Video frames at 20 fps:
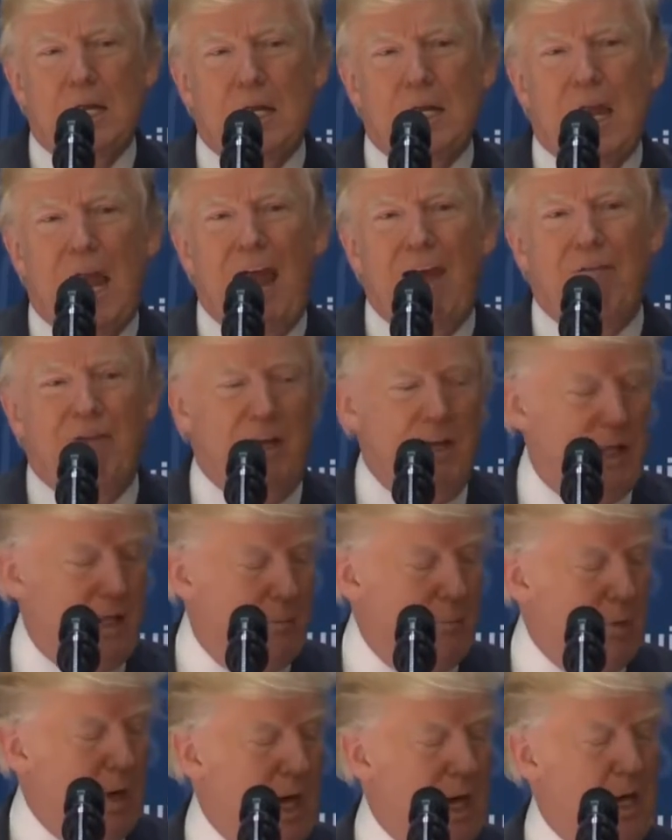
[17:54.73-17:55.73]
having
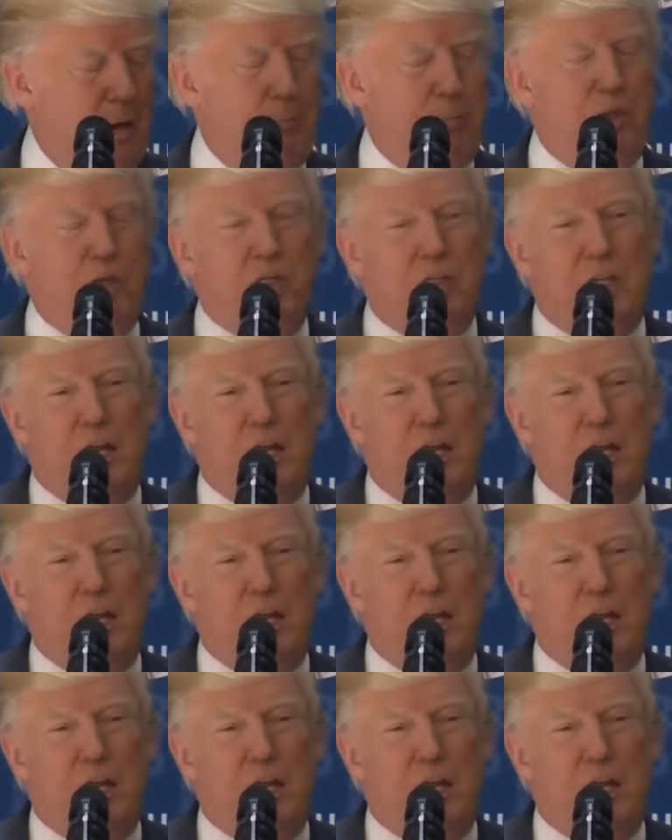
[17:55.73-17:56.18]
them write up this